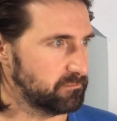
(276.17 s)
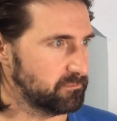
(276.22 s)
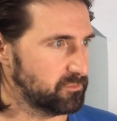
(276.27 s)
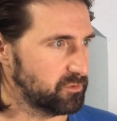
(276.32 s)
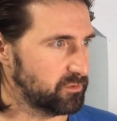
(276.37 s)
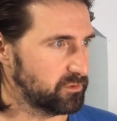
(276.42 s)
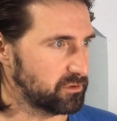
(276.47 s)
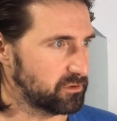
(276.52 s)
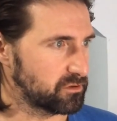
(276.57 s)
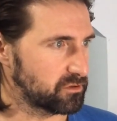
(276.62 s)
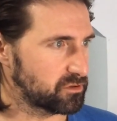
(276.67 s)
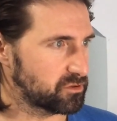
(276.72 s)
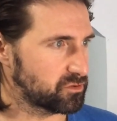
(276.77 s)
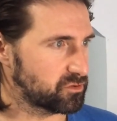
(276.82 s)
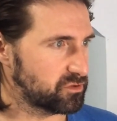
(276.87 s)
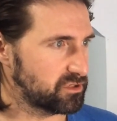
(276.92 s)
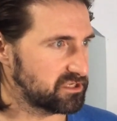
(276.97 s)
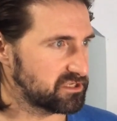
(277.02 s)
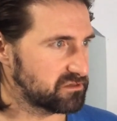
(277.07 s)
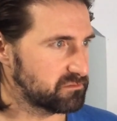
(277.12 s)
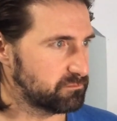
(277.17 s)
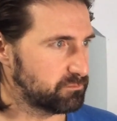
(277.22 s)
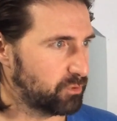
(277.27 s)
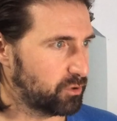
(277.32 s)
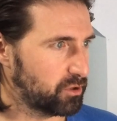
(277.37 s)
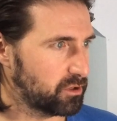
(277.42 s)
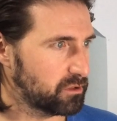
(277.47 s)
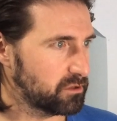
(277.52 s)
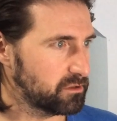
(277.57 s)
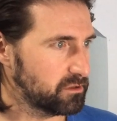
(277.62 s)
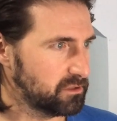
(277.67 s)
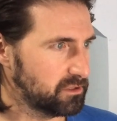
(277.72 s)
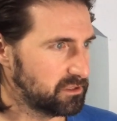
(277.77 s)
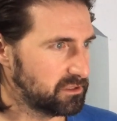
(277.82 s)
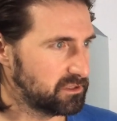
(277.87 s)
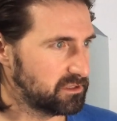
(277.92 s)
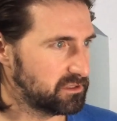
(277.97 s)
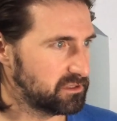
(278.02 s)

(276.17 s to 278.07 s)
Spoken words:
What we got? Chris Boyle